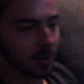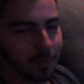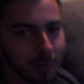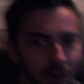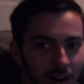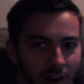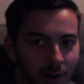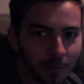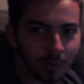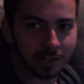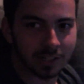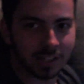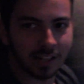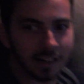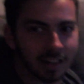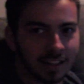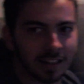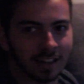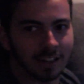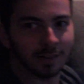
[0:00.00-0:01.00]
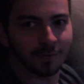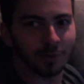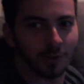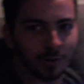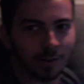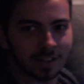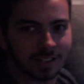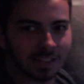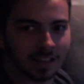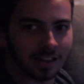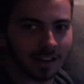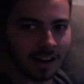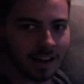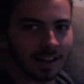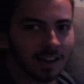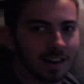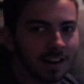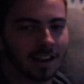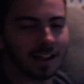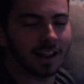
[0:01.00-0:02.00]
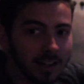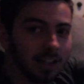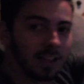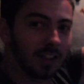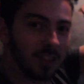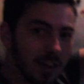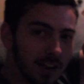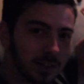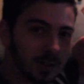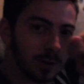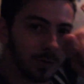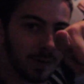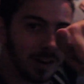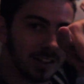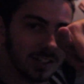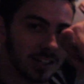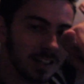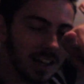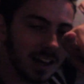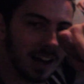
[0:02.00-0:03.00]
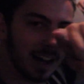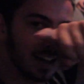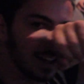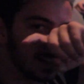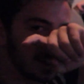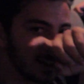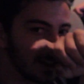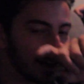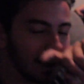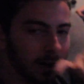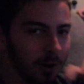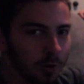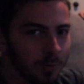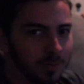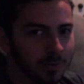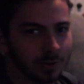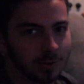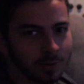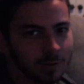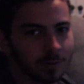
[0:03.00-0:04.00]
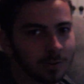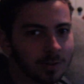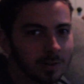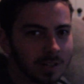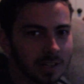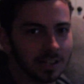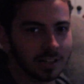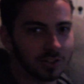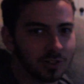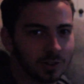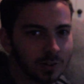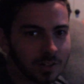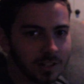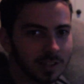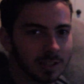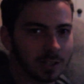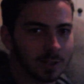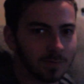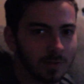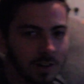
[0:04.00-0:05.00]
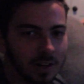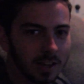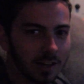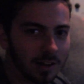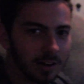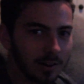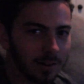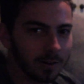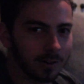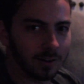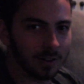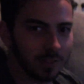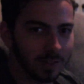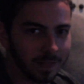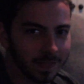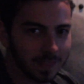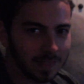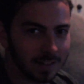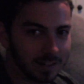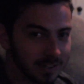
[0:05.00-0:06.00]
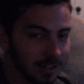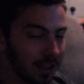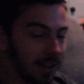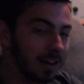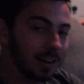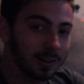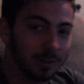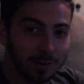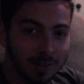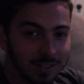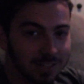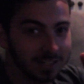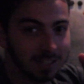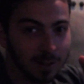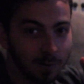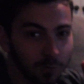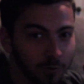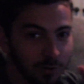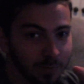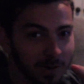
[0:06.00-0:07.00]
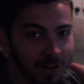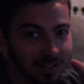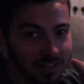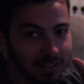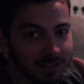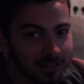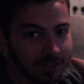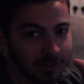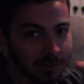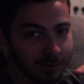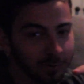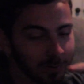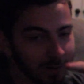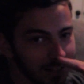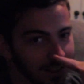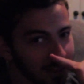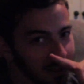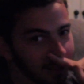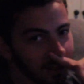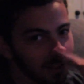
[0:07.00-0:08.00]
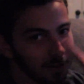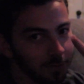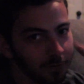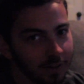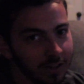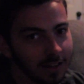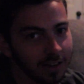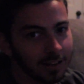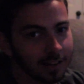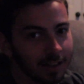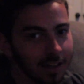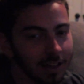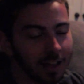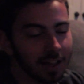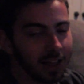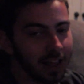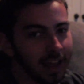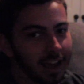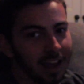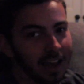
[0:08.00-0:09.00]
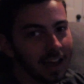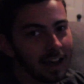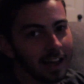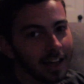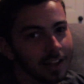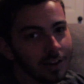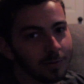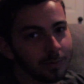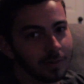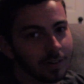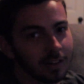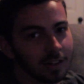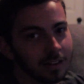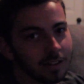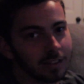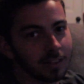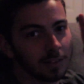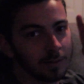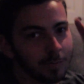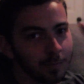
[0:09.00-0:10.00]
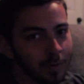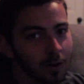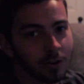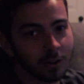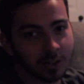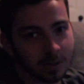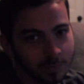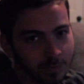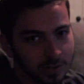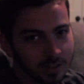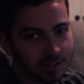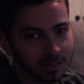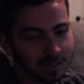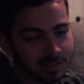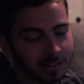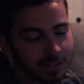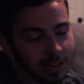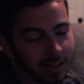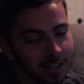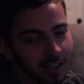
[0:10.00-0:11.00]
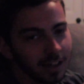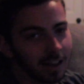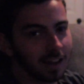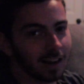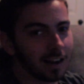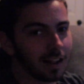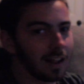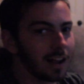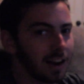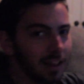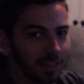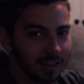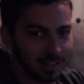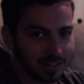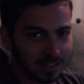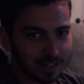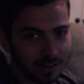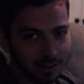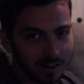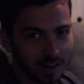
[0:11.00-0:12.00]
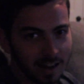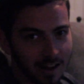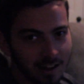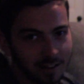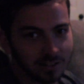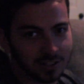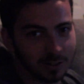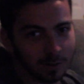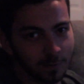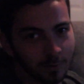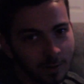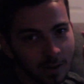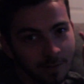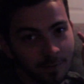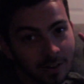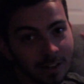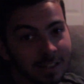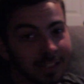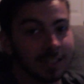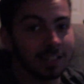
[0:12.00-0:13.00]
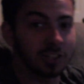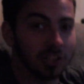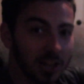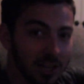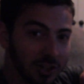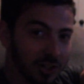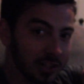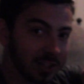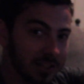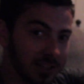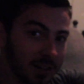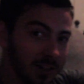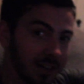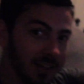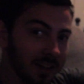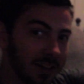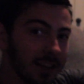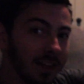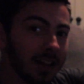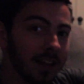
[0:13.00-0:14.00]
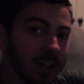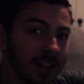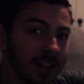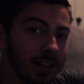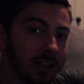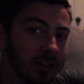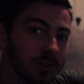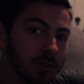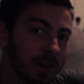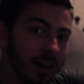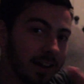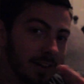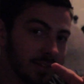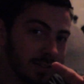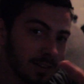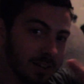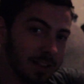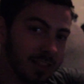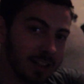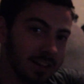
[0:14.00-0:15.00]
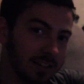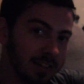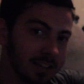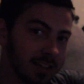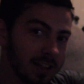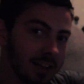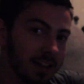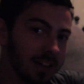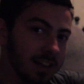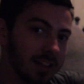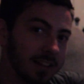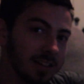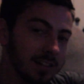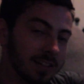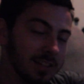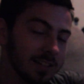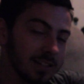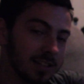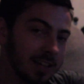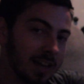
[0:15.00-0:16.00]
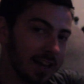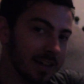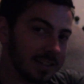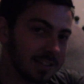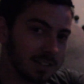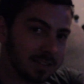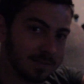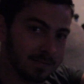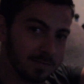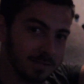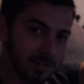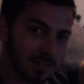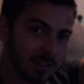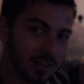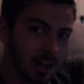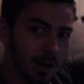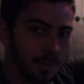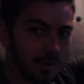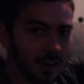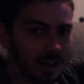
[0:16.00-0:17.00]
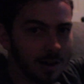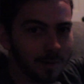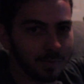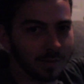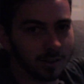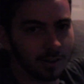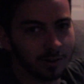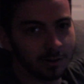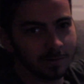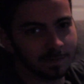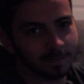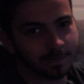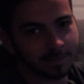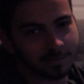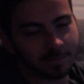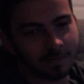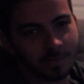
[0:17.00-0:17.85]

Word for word: But we're just going to kick it for the rest of the night. Thanks for watching, guys. I hope you enjoyed this video. There's a lot of crazy stuff we're about to do with the Vic and with Mark's Beetle. And a lot of things going down. So if you have any suggestions on trials or anything to test, comment down below.